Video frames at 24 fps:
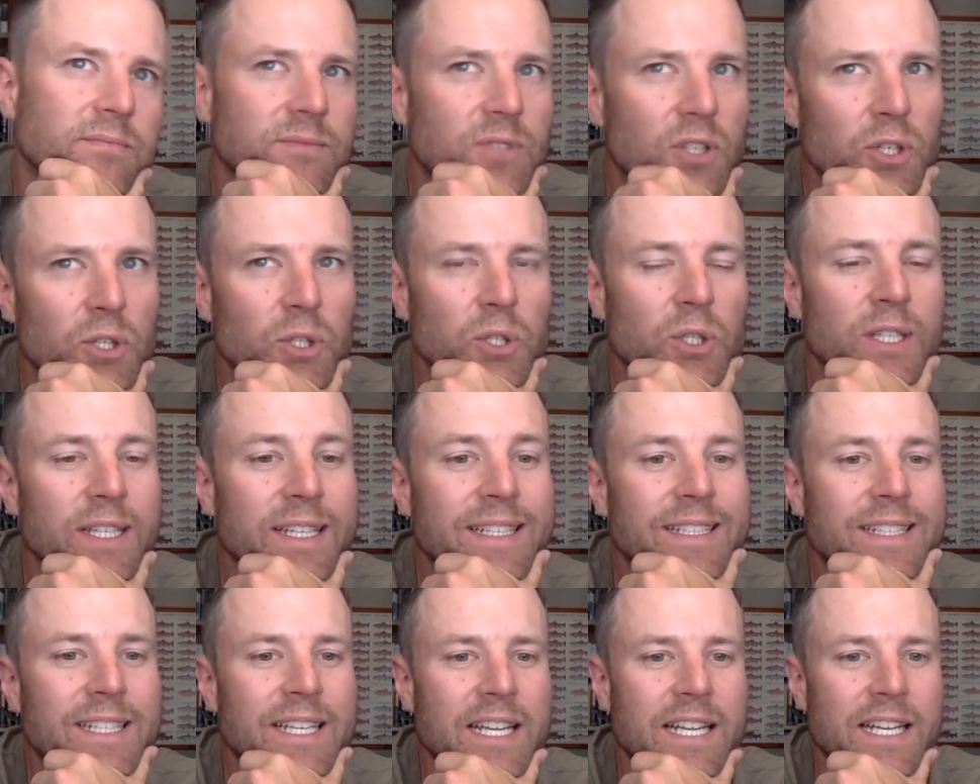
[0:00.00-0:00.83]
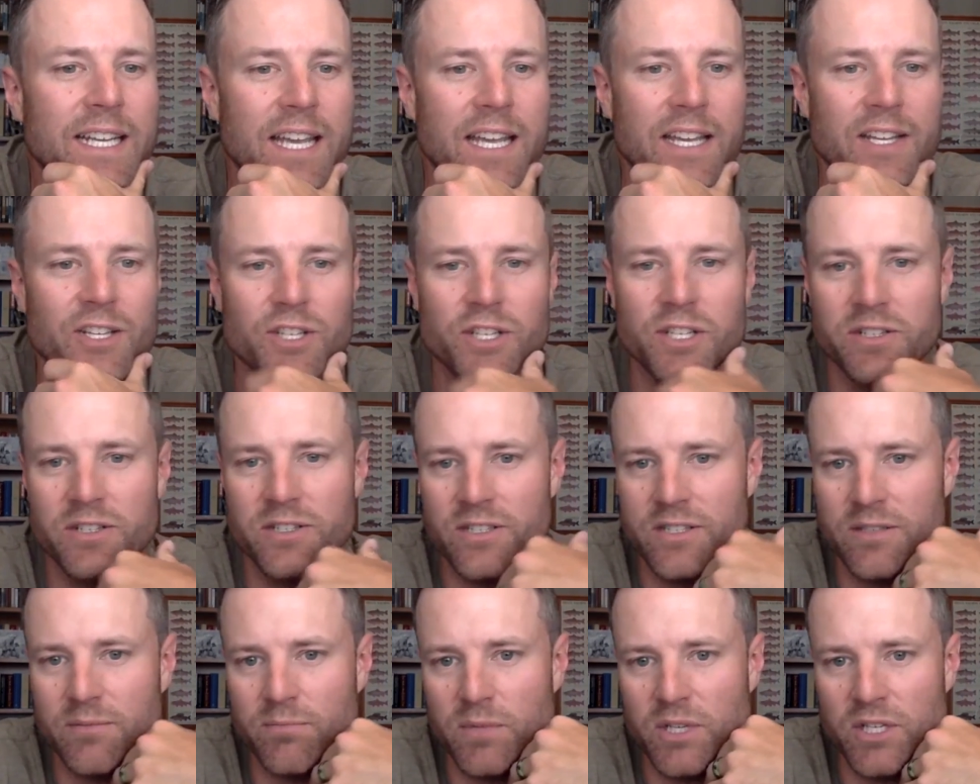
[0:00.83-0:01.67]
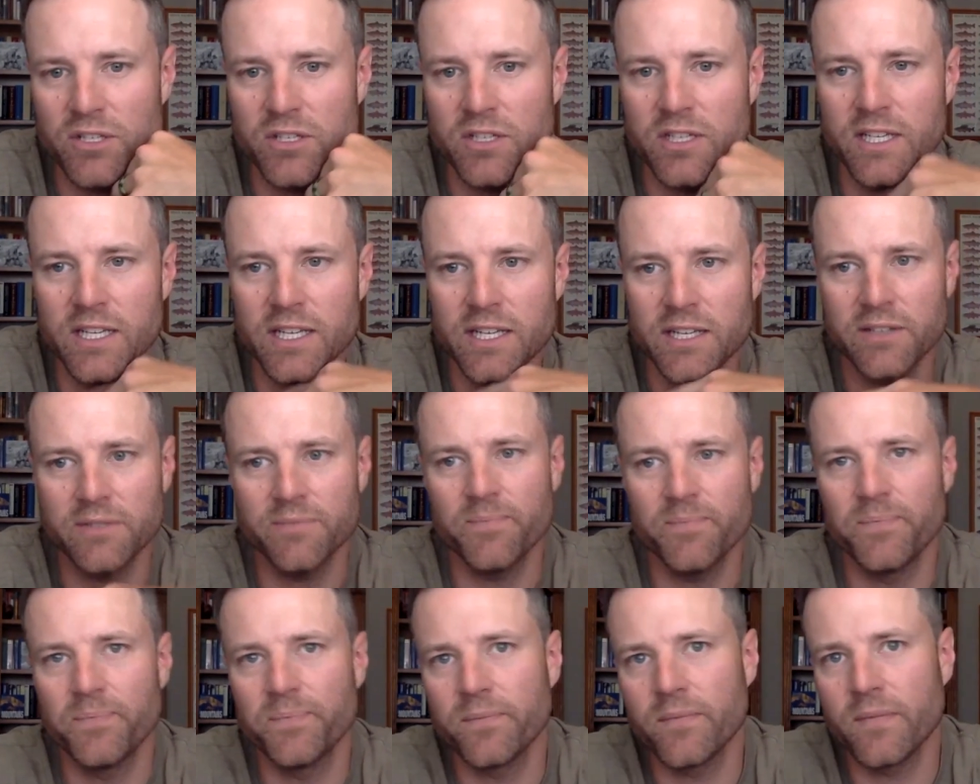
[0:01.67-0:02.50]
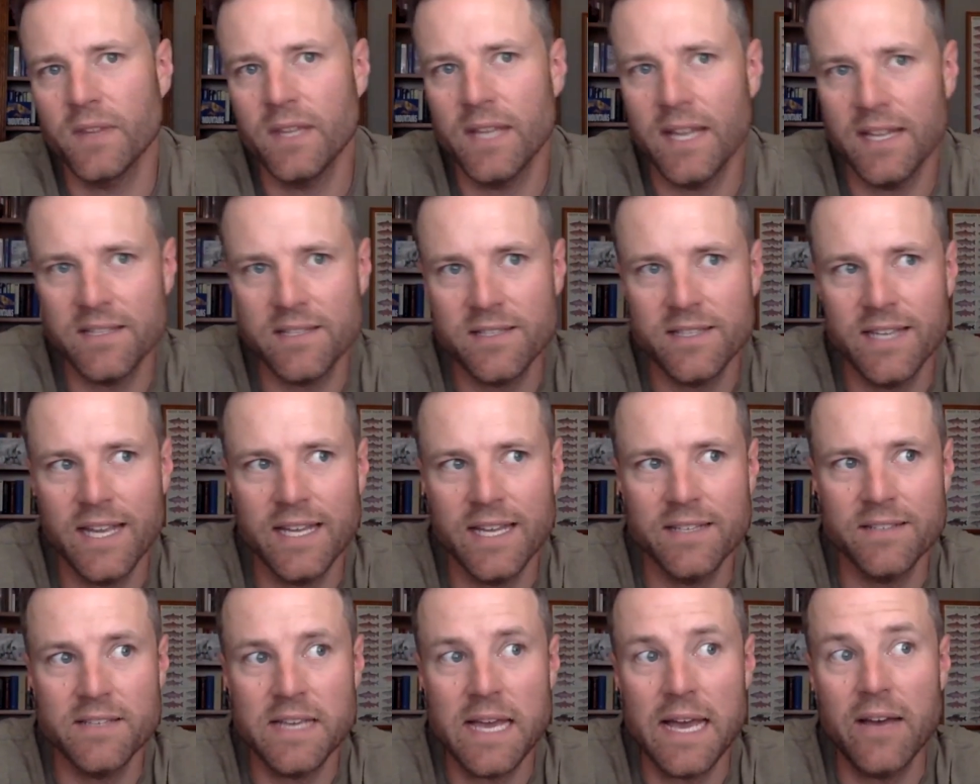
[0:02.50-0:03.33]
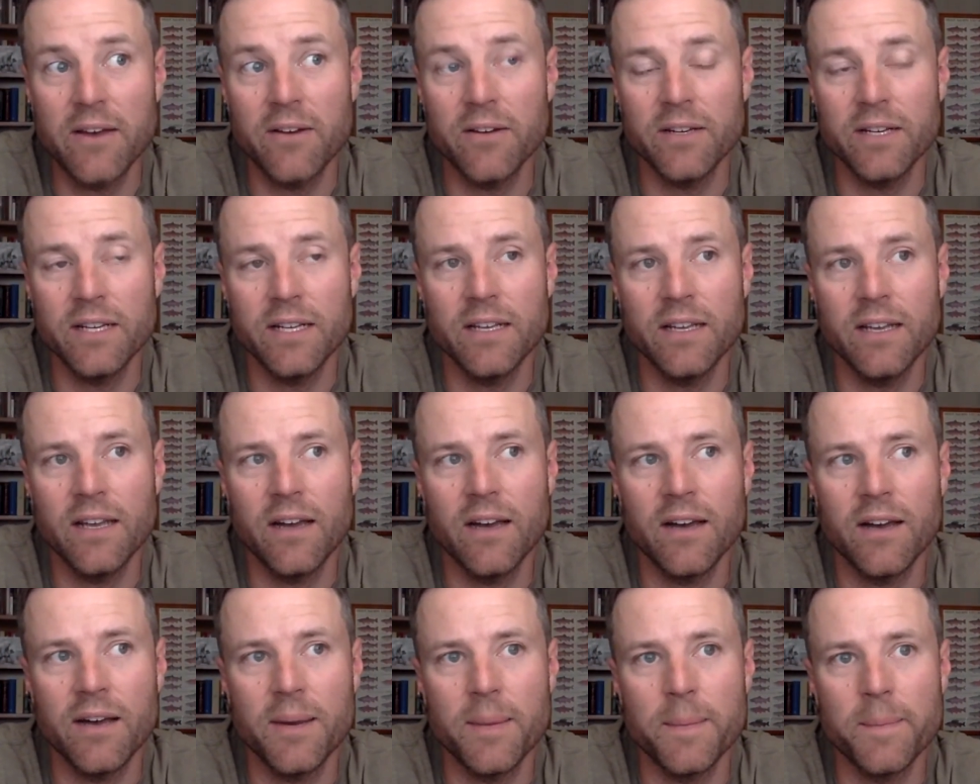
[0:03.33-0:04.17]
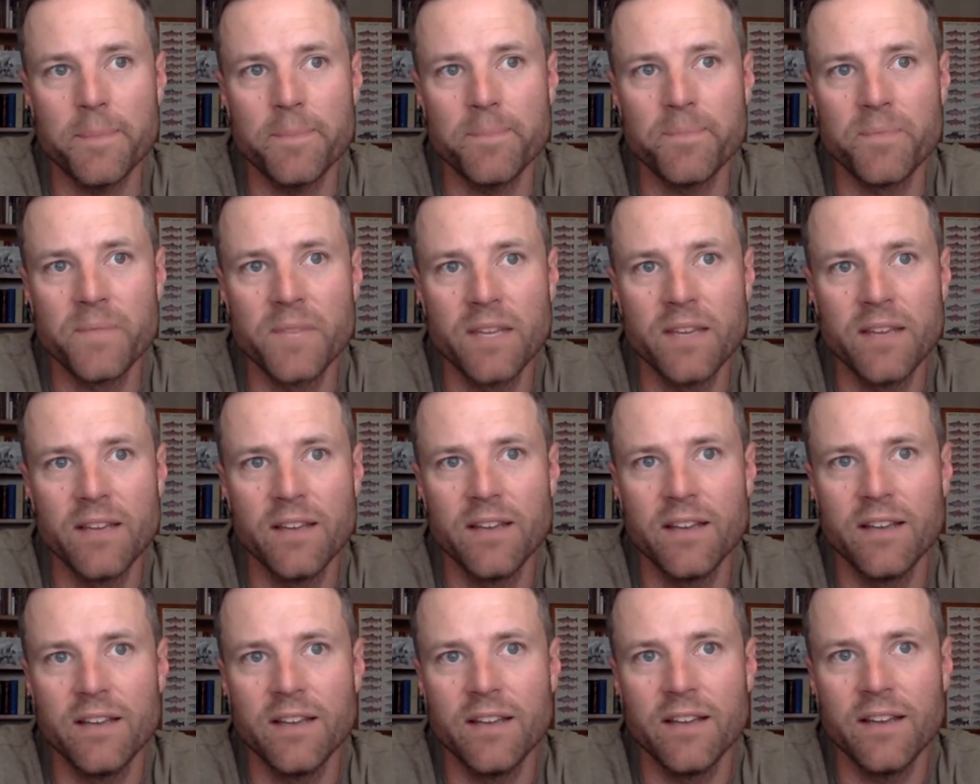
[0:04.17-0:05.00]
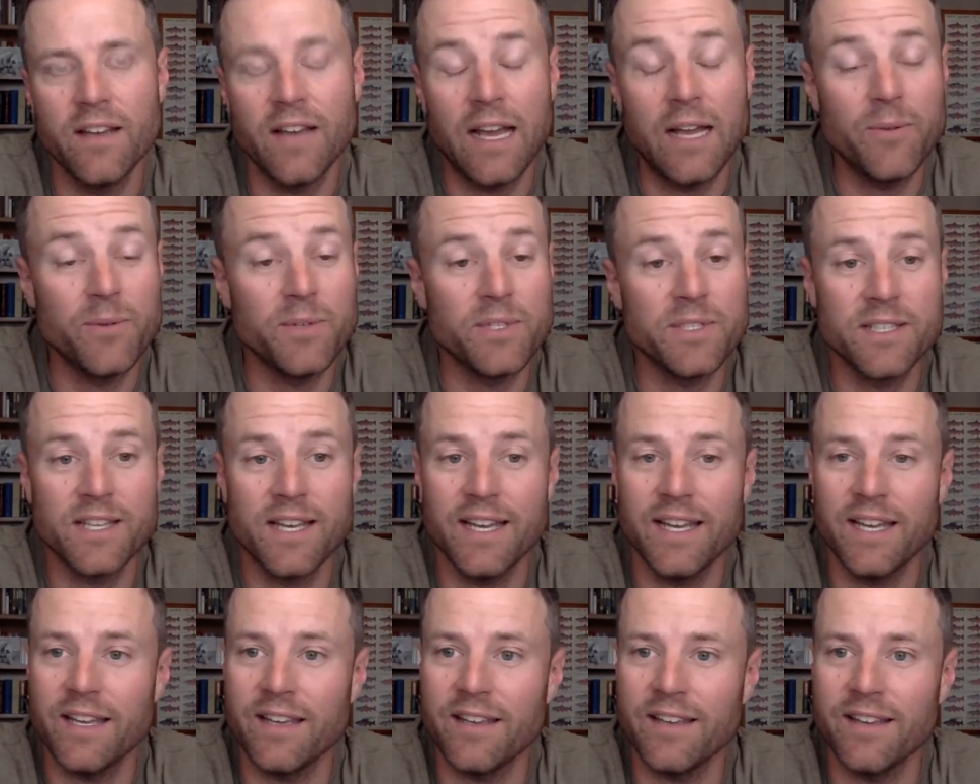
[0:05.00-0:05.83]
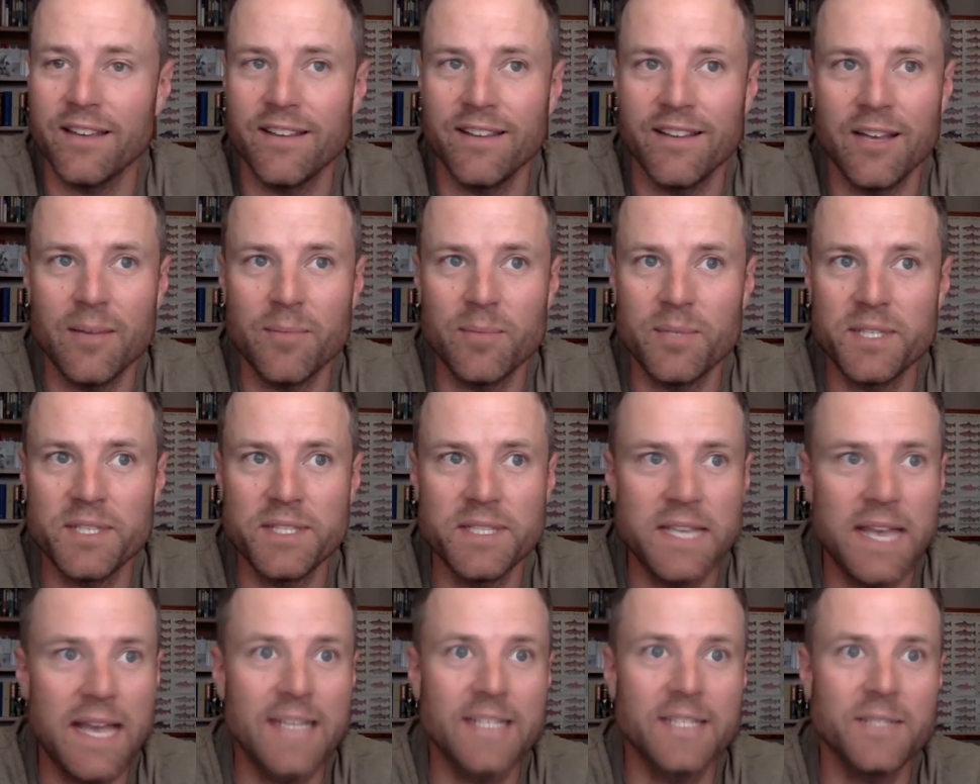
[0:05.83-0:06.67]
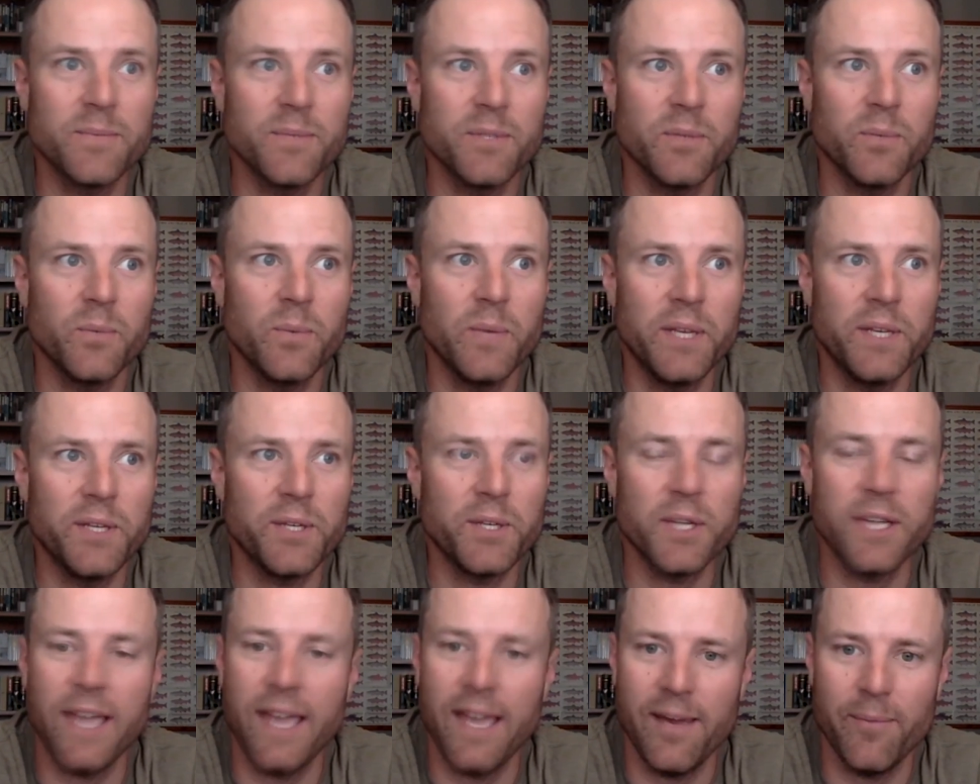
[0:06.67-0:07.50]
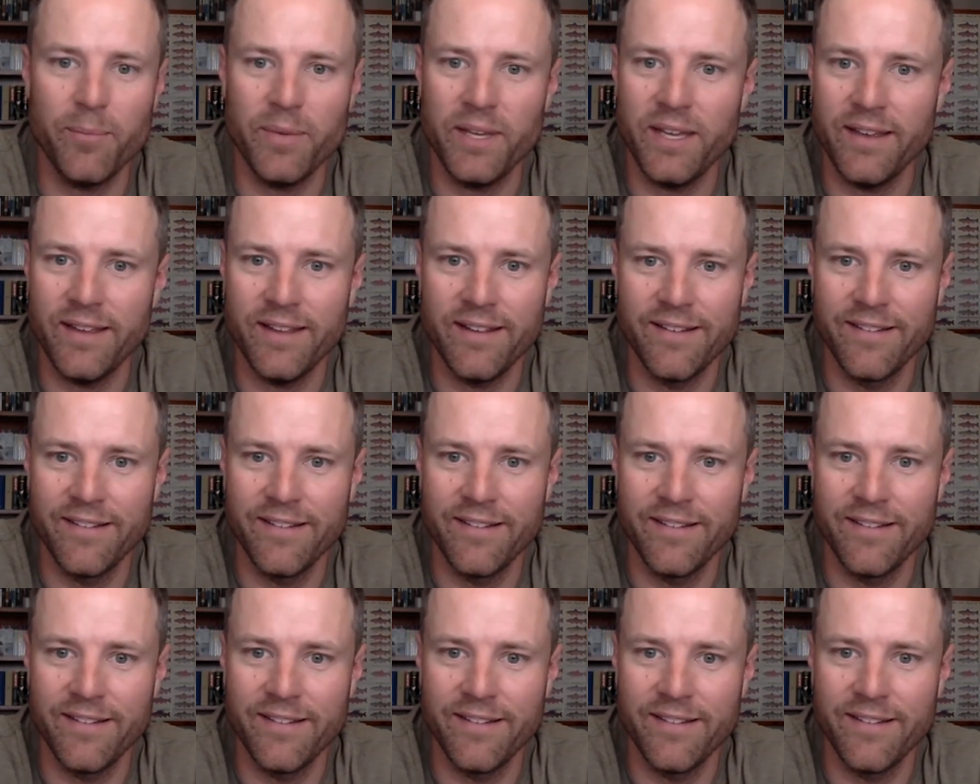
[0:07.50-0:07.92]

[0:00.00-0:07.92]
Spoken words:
early teenage years in Michigan that stands out. Um, I was like obsessed with winter camping.